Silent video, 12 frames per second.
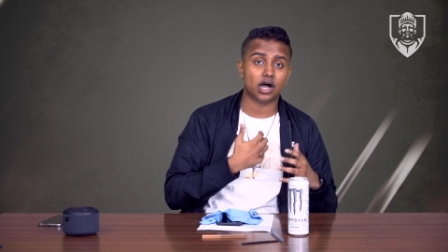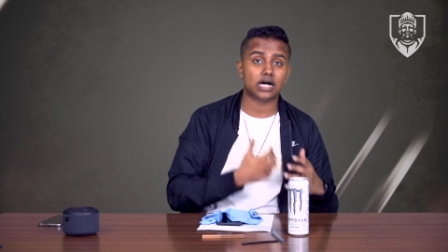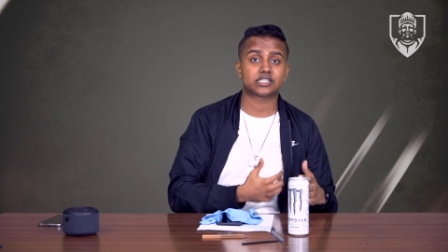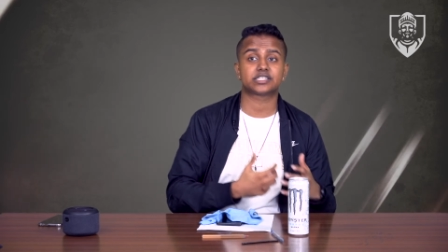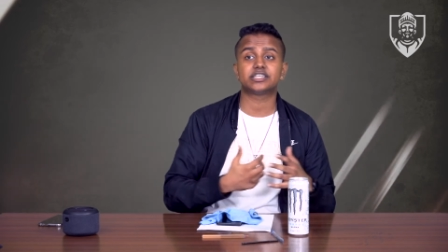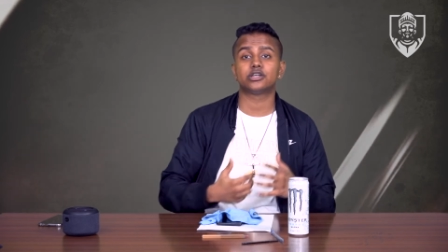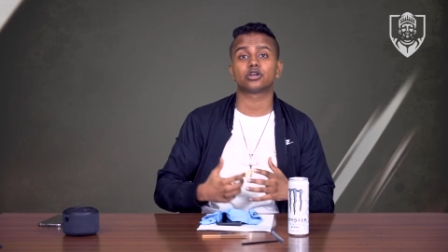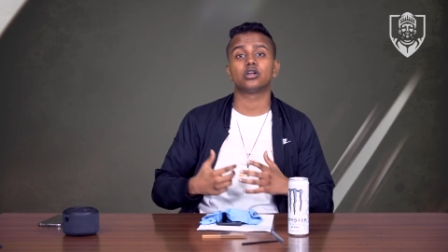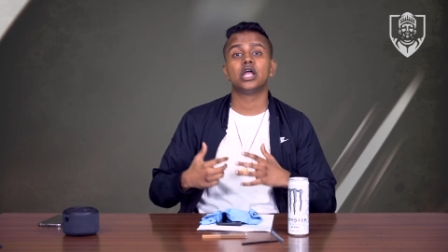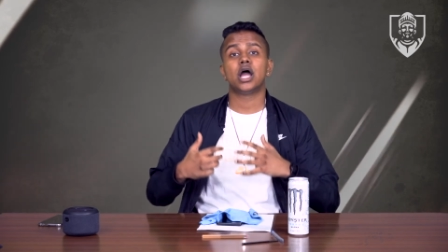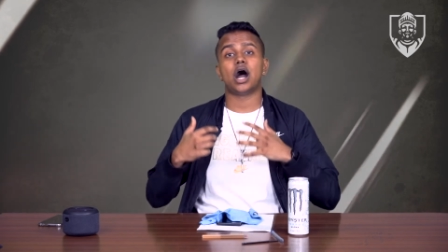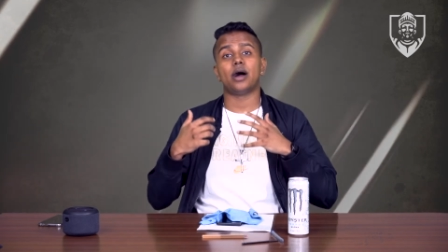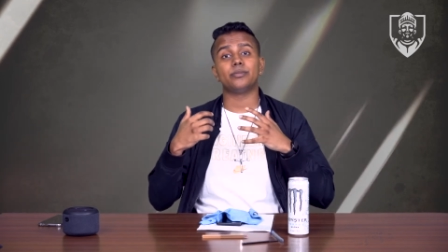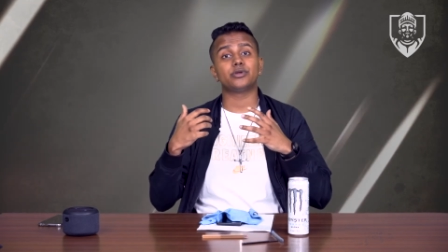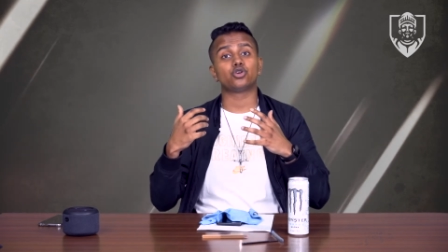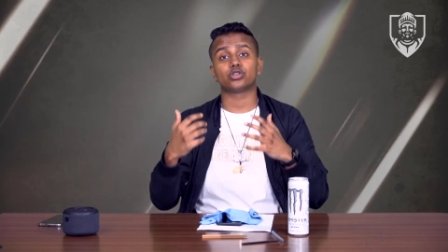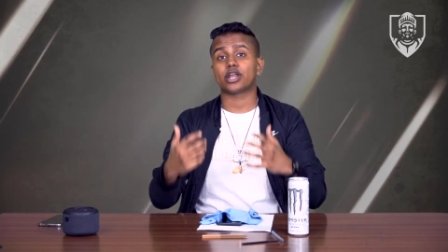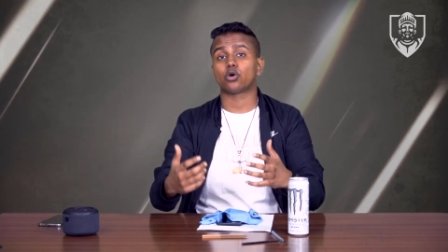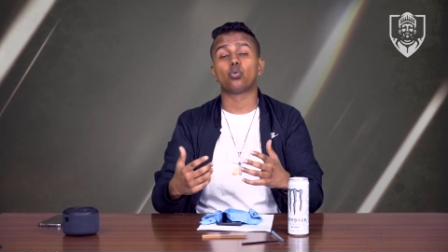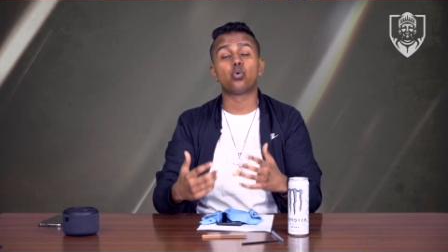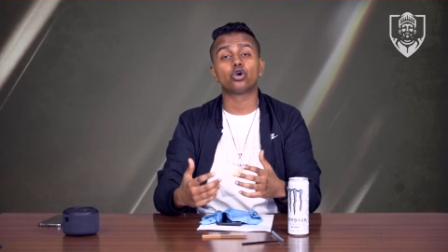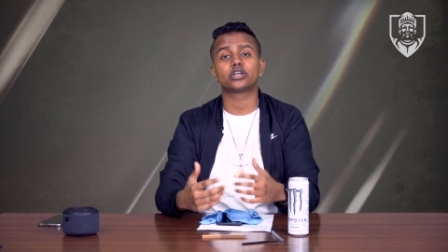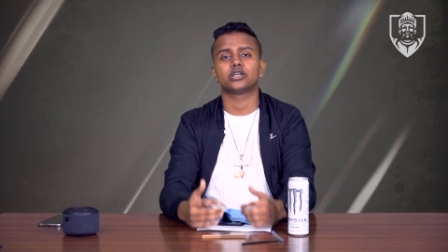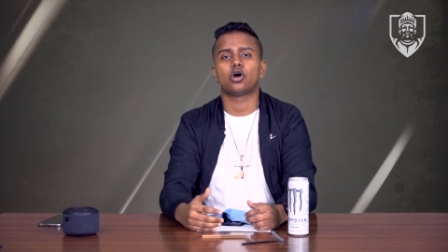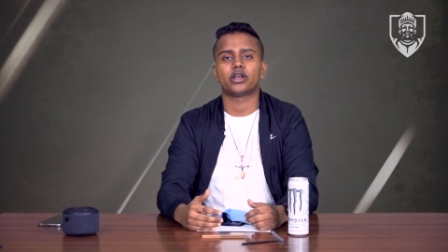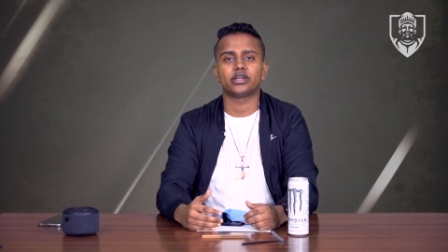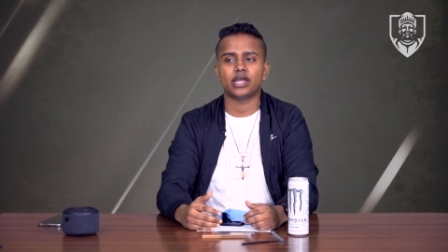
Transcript: us here, um, you know, that are working on it.